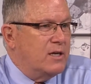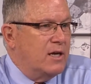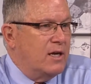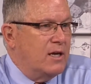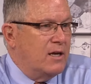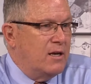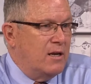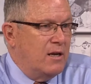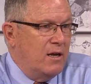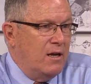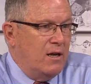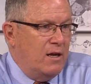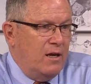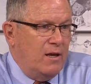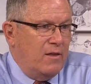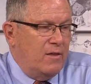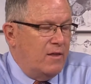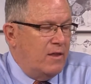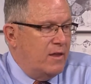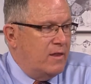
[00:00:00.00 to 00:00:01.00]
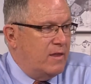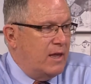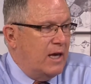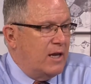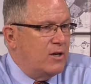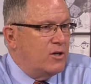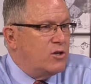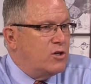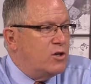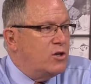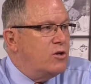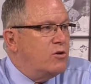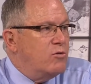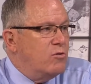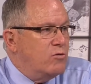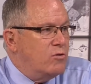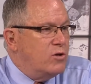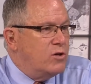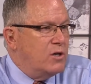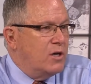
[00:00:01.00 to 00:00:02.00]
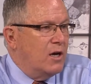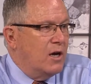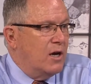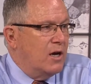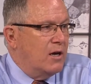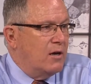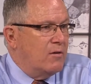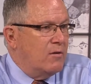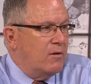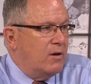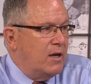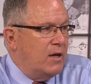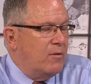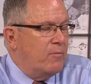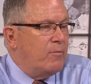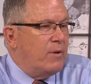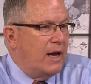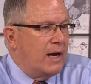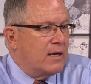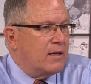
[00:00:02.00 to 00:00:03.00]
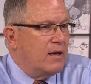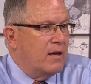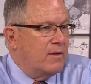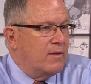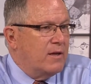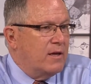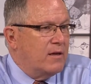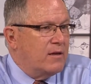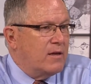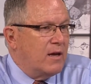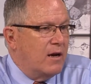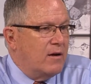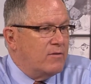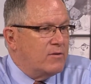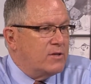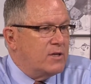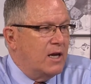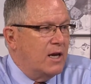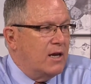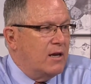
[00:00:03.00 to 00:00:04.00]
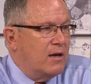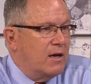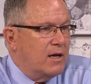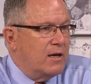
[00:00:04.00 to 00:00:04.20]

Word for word: And th that is huge uh, impact on the entire state.